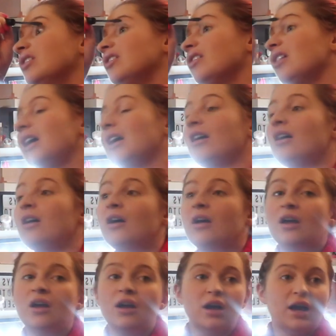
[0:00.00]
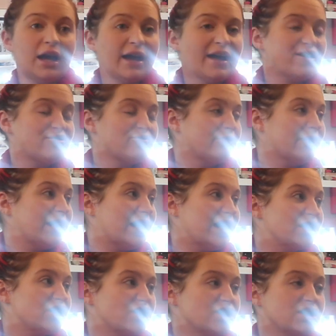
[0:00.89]
Like, I have my
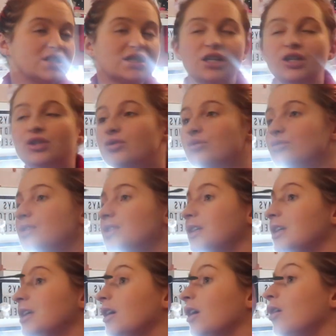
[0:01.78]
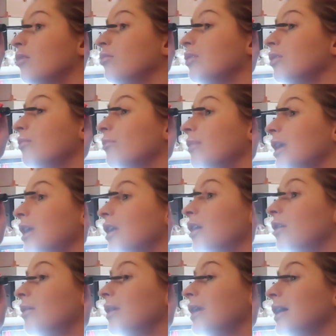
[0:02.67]
lashes and you'll see it only on my
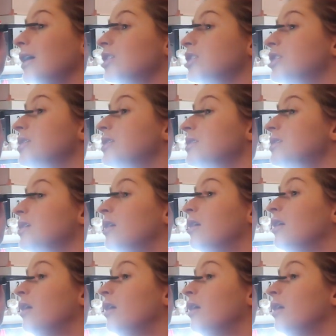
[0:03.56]
lower lashes.